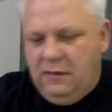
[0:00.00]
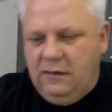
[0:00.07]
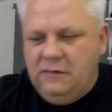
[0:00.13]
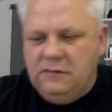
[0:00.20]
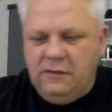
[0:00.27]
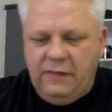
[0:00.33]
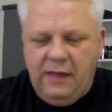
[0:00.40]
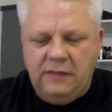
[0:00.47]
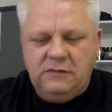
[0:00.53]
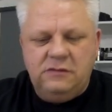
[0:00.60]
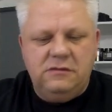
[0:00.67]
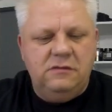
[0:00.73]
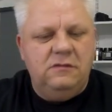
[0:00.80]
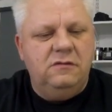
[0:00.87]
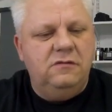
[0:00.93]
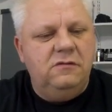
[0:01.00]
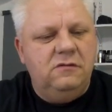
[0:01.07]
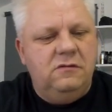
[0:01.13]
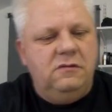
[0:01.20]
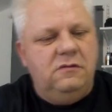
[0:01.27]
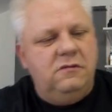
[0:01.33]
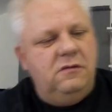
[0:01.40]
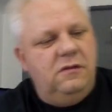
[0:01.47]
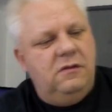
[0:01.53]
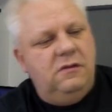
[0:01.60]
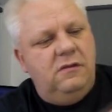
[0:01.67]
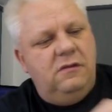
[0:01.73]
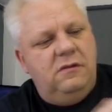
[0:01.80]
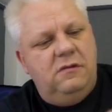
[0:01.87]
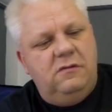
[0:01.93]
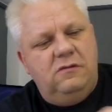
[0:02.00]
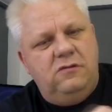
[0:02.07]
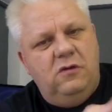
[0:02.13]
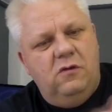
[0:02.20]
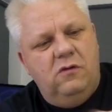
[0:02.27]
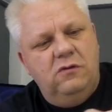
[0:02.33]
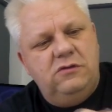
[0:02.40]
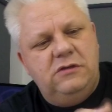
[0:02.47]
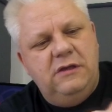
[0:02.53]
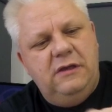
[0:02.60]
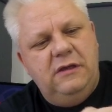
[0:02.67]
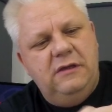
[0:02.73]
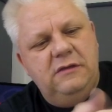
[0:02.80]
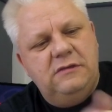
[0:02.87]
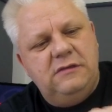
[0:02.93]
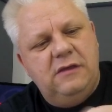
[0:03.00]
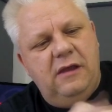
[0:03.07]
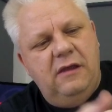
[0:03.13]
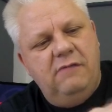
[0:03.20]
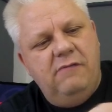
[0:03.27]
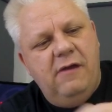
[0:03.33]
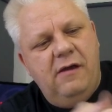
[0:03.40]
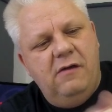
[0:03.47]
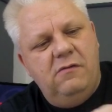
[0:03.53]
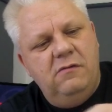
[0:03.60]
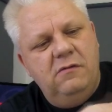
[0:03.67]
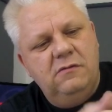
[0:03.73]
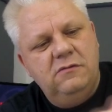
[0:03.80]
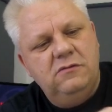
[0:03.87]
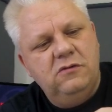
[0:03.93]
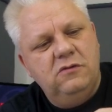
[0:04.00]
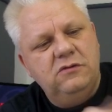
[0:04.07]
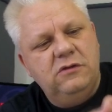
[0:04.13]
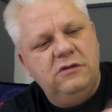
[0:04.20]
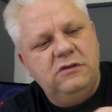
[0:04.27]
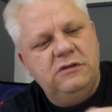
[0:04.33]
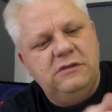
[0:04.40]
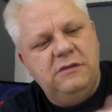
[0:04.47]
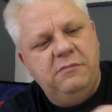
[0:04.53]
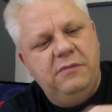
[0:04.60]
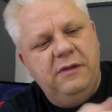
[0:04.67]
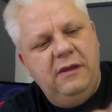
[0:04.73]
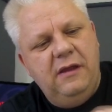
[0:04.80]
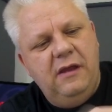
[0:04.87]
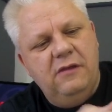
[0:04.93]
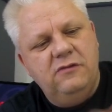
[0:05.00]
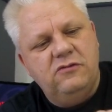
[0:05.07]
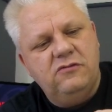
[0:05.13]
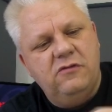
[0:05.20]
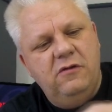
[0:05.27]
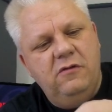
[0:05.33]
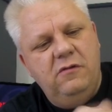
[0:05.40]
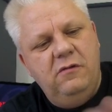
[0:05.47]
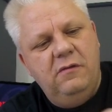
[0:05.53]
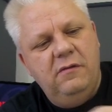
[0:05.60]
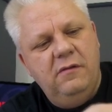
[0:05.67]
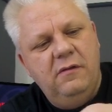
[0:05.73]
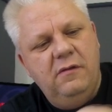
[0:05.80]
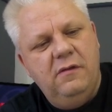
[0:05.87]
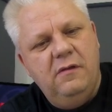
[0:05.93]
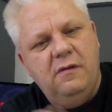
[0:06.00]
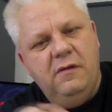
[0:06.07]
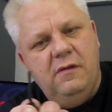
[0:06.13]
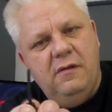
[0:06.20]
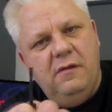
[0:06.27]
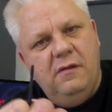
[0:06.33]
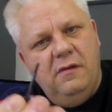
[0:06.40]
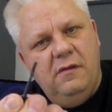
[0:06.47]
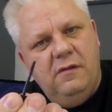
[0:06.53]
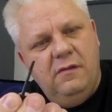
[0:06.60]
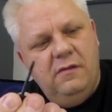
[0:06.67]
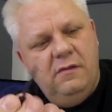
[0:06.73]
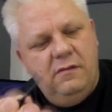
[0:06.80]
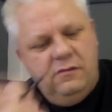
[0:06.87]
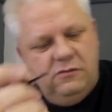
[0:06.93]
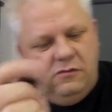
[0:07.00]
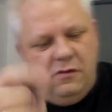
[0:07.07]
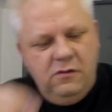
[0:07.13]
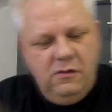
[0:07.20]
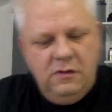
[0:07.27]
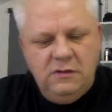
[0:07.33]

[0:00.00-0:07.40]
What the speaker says: So that torch is a rail torch, so you just simply unscrew through,